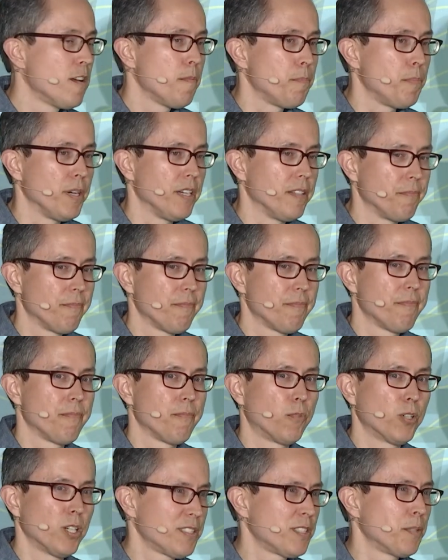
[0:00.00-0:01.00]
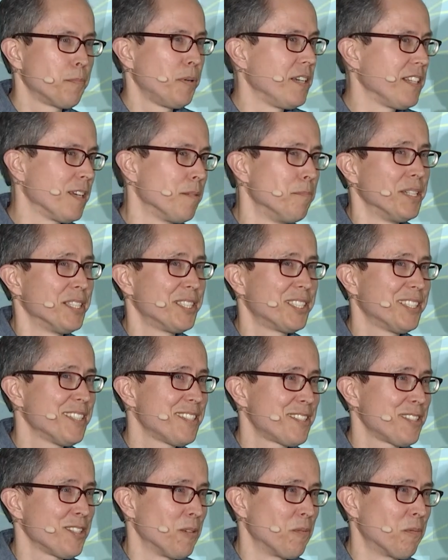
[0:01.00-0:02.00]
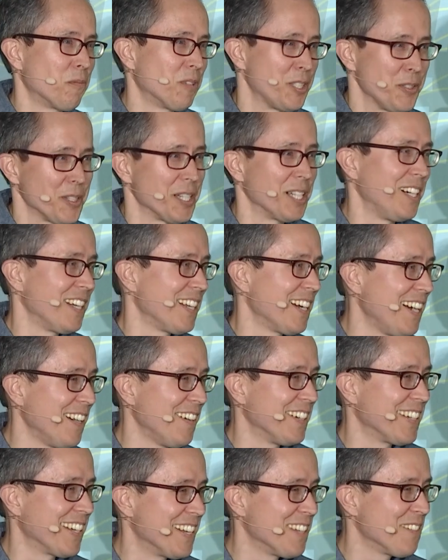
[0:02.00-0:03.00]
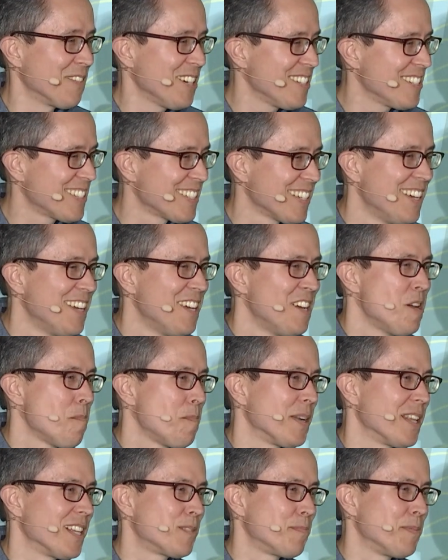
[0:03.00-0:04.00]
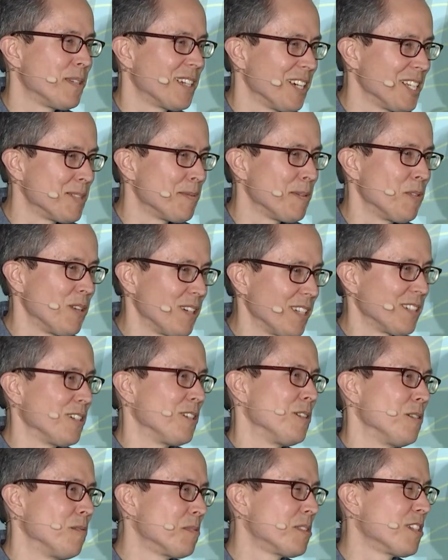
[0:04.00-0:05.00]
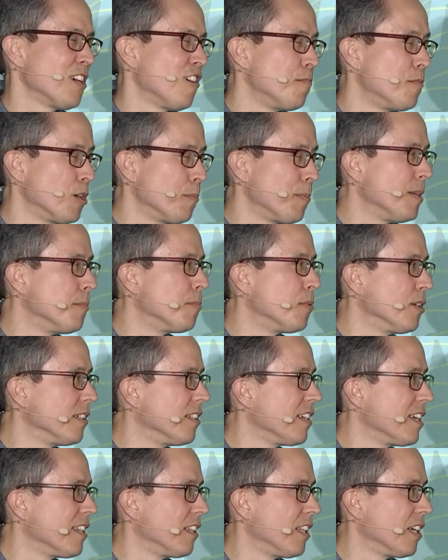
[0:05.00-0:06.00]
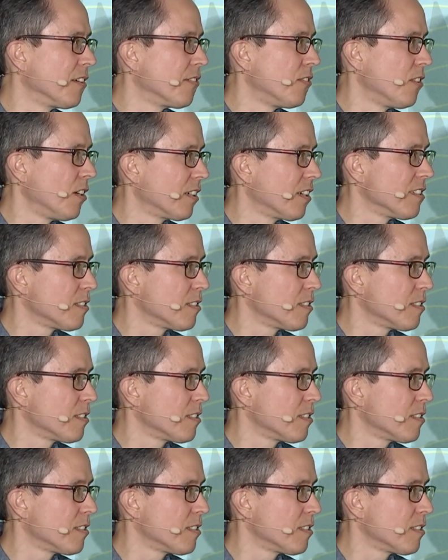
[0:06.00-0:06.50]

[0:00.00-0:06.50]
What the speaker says: But we're also pretty ambitious, so we're doing a lot of hiring anyways. But it's because we want to go solve more pain point for our customers.